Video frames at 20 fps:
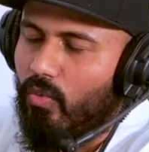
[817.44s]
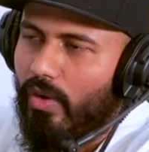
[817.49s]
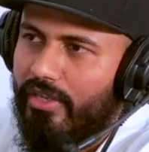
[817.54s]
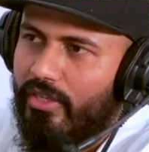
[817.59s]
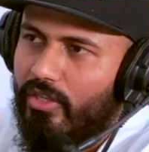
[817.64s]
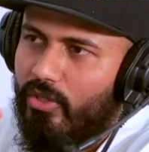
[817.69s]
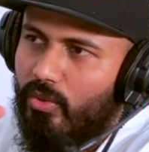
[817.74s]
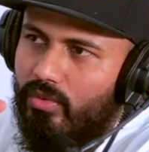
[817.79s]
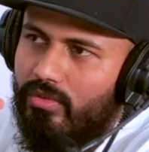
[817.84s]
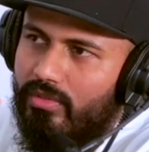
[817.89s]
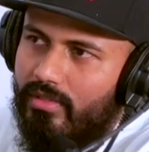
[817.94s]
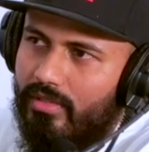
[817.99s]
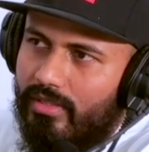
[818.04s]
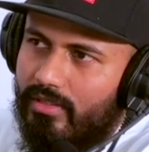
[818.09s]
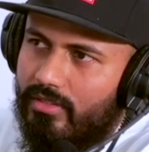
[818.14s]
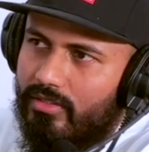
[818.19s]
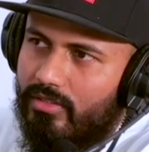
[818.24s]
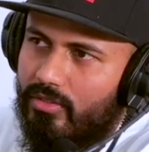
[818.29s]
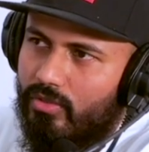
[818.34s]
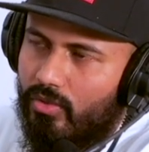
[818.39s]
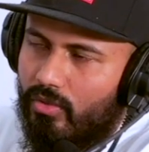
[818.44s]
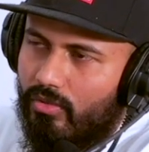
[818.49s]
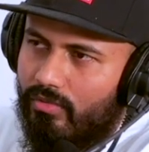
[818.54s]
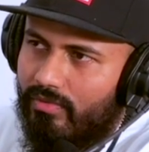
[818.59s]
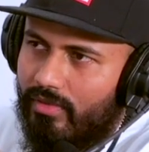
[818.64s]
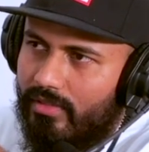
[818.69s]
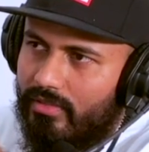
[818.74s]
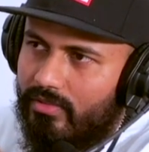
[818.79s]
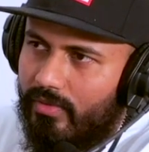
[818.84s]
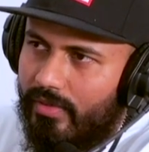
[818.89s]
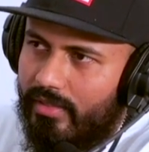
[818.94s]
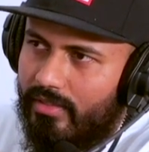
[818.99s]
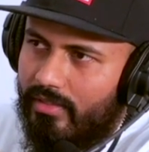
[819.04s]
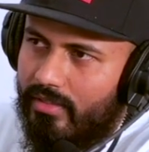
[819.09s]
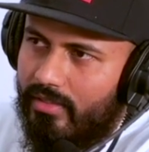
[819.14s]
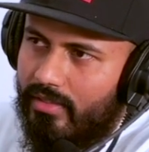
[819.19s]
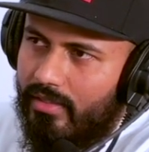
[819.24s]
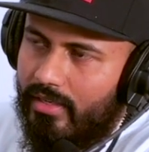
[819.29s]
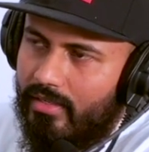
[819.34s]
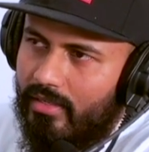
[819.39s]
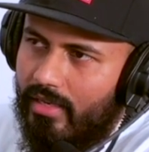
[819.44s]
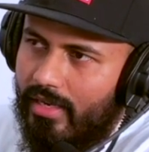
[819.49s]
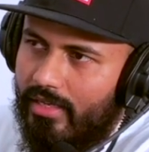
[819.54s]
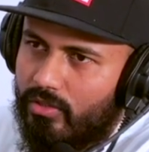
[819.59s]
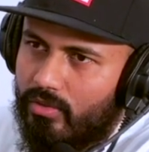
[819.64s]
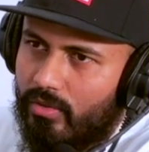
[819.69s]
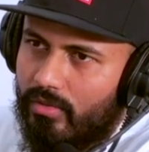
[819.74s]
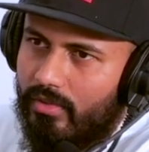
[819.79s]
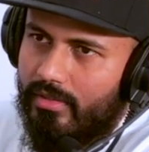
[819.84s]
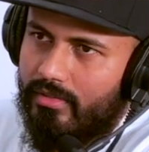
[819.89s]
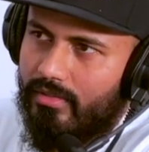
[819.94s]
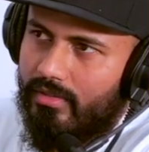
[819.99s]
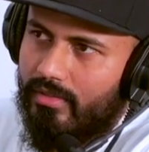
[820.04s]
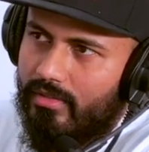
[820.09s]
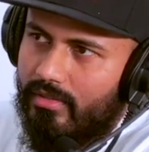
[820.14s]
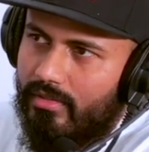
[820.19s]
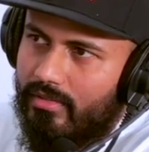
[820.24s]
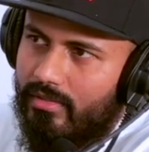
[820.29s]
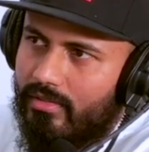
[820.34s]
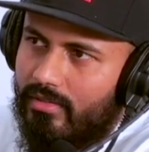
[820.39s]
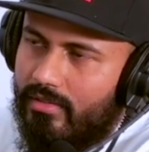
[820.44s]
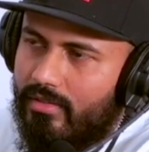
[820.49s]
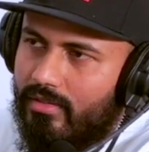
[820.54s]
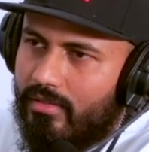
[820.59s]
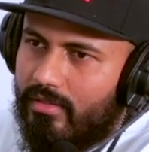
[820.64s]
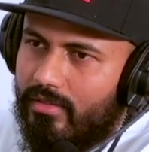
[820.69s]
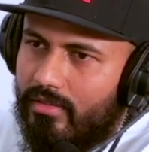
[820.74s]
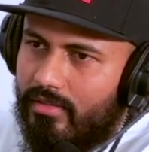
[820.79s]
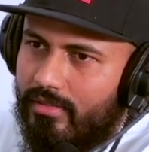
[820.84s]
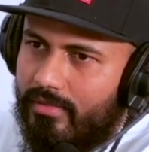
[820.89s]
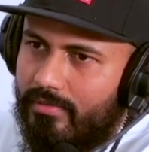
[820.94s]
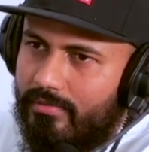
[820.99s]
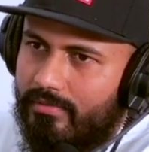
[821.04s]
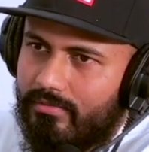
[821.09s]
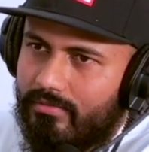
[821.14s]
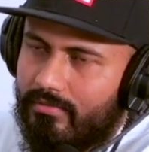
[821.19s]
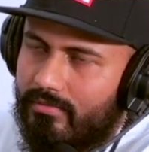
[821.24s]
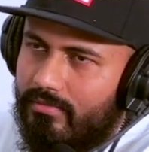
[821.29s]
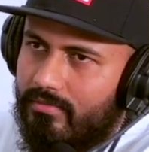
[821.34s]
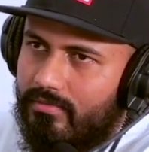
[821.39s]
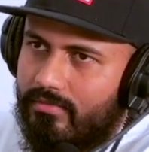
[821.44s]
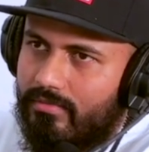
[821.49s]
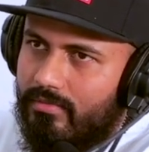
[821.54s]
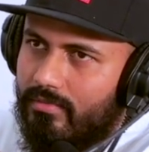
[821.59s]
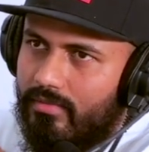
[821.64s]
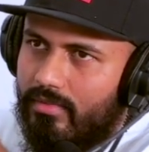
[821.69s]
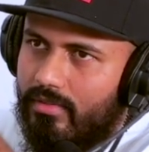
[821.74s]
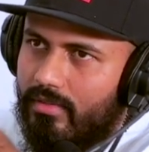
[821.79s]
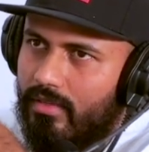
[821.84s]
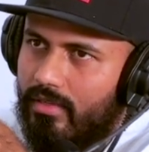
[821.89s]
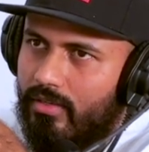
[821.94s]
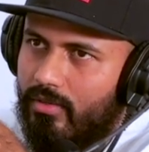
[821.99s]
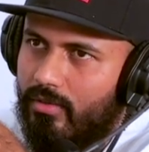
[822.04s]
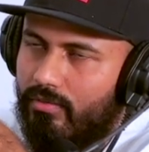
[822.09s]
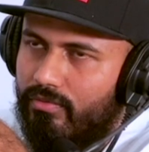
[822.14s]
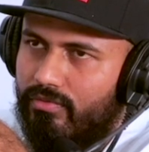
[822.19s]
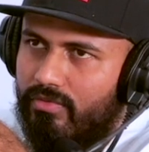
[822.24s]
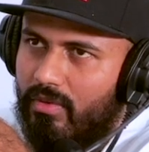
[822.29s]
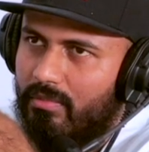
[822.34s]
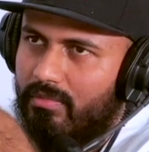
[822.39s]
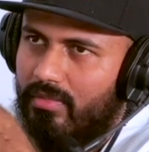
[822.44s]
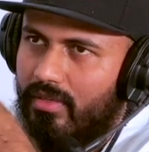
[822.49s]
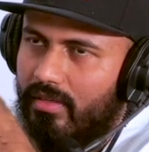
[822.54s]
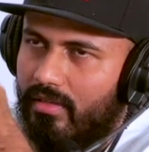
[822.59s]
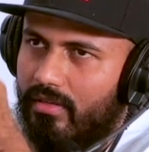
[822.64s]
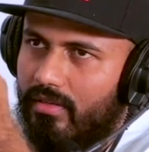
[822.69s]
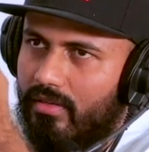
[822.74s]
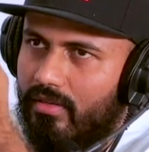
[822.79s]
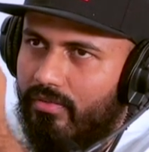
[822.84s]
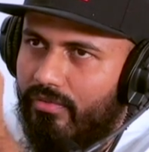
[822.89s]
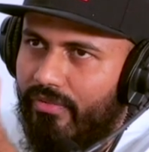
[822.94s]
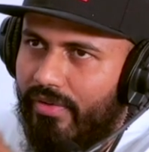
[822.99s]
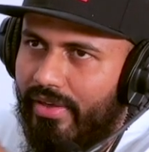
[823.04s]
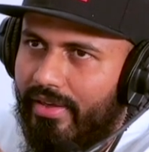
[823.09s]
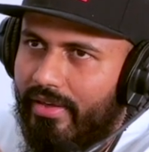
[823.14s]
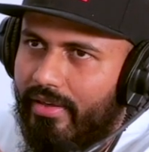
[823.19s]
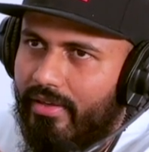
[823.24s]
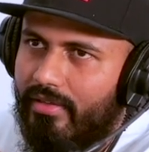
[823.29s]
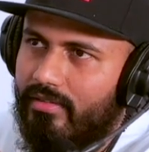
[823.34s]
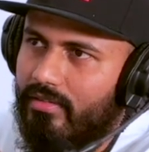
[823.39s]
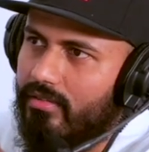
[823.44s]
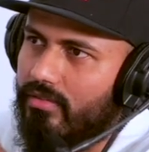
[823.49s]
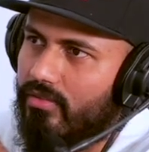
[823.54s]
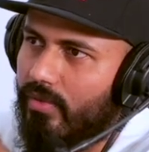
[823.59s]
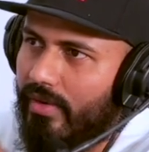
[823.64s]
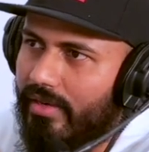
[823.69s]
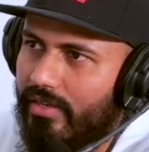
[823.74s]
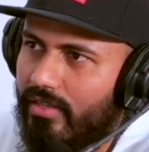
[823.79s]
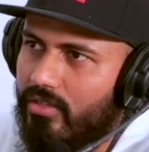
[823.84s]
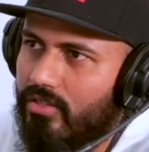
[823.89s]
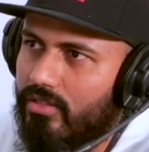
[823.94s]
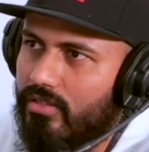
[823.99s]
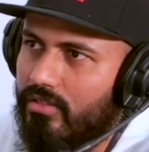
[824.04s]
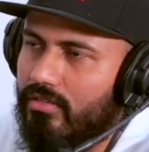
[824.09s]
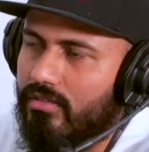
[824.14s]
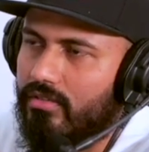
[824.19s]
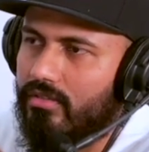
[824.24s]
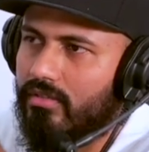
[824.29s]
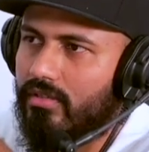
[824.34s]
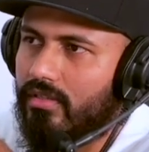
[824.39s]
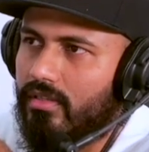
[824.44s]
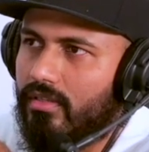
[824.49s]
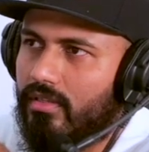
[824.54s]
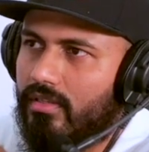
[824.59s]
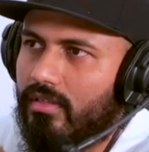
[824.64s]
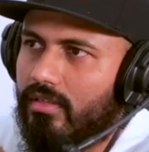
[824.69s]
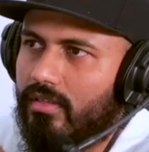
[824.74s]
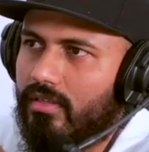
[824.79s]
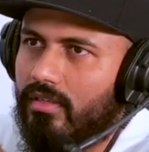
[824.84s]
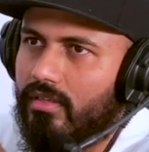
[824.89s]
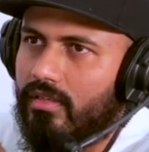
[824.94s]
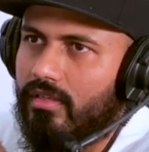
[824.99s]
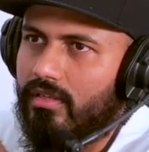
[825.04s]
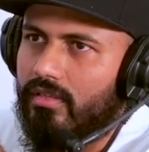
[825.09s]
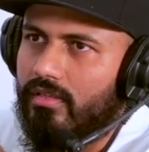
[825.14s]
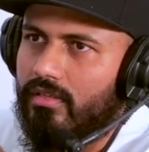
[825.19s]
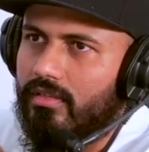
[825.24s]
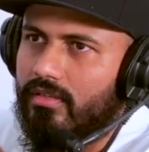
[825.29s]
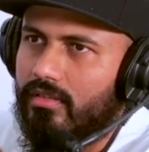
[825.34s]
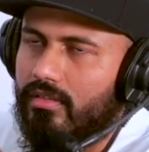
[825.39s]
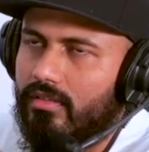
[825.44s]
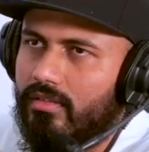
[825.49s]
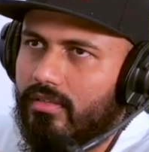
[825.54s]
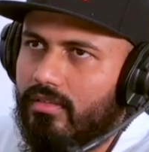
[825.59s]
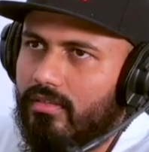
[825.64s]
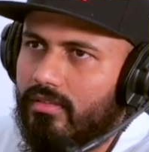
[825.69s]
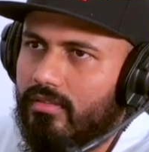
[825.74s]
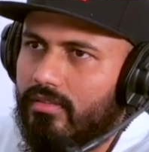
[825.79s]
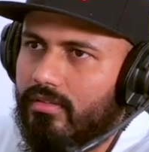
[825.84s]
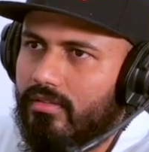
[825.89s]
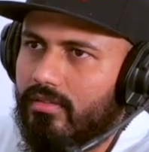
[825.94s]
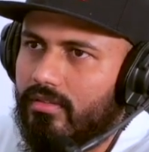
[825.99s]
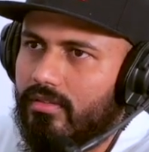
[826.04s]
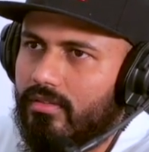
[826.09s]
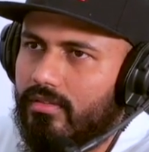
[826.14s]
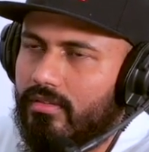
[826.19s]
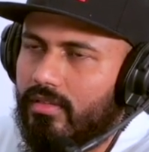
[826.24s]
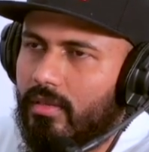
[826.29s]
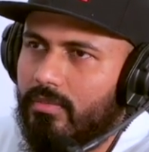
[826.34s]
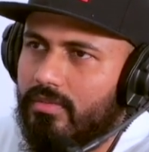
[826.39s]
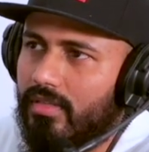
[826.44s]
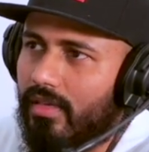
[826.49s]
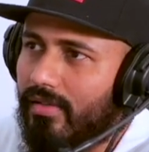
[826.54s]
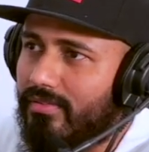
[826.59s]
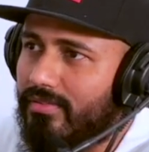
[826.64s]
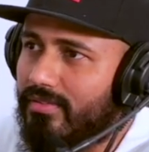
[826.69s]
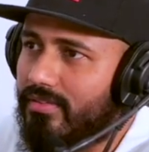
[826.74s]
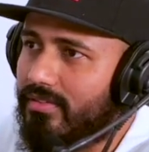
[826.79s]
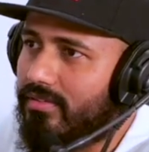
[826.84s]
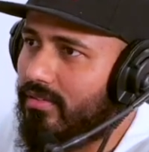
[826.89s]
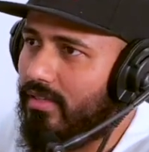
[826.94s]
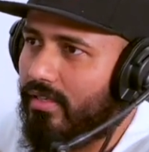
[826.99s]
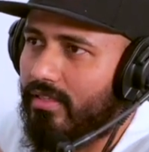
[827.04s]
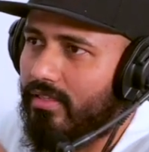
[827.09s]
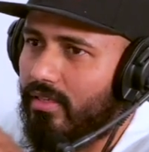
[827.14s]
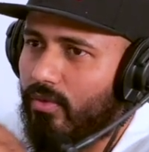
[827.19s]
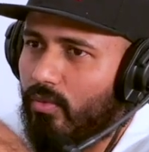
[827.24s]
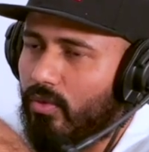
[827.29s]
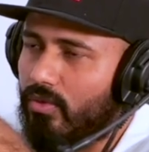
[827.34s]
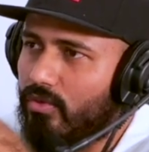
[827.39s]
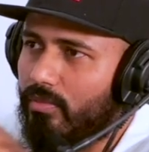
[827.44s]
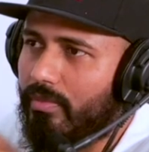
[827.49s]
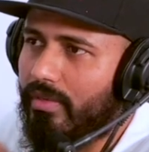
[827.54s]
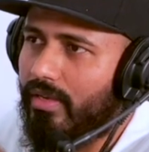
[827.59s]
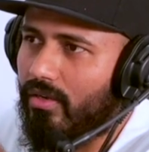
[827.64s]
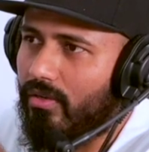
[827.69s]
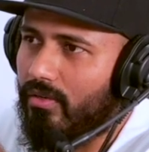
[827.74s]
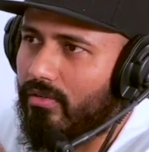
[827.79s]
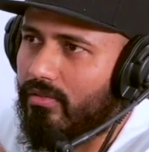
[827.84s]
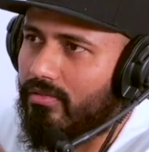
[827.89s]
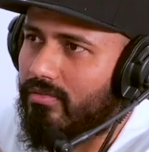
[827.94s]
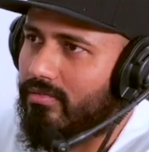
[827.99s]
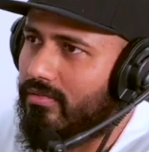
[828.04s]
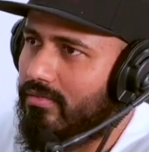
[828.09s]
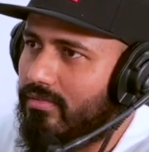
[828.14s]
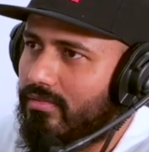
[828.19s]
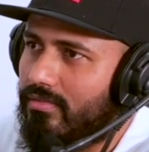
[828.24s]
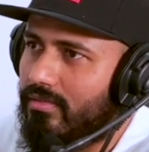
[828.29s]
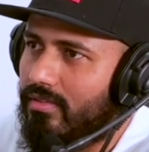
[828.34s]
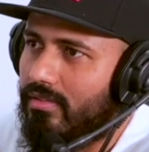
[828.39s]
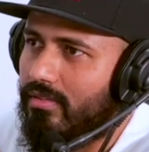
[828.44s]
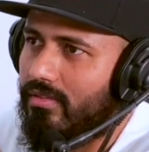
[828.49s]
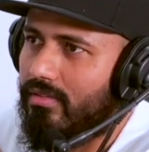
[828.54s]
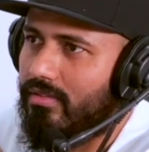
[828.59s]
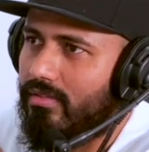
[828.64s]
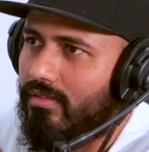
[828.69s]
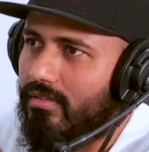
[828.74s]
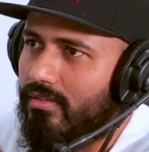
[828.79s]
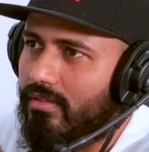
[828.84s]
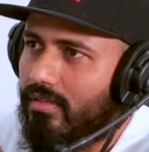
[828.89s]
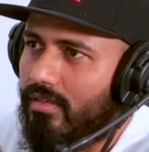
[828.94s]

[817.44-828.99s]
why youth is so frustrated and isolated uh, you know from the faith and tradition and uh, themselves and they want to be alone and